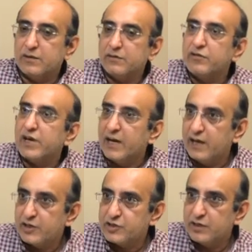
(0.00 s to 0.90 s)
drug
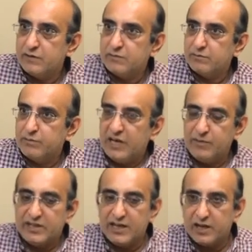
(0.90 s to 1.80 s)
addiction.
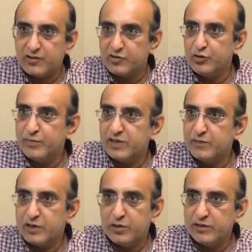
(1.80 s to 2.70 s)
Maybe they are sober,
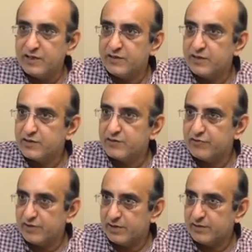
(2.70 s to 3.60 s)
but all these years of
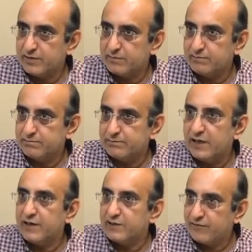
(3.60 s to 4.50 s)
drug
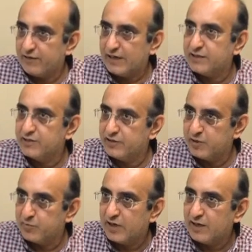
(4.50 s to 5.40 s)
has affected their
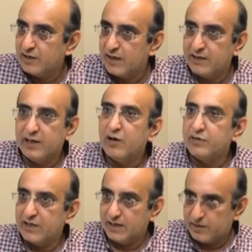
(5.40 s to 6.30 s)
brain, and now
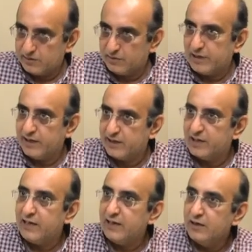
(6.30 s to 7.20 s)
they are
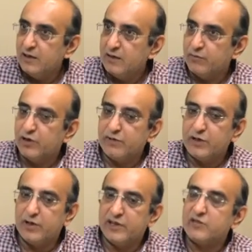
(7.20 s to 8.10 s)
clinically what we
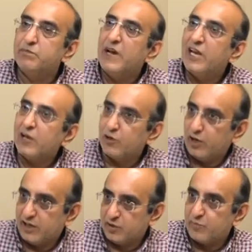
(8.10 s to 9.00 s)
call as
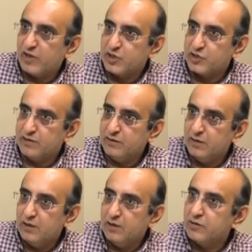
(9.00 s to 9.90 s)
melancholic depression.
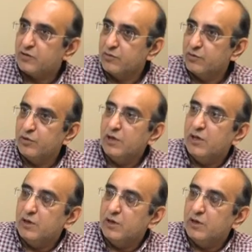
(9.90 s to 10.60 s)
So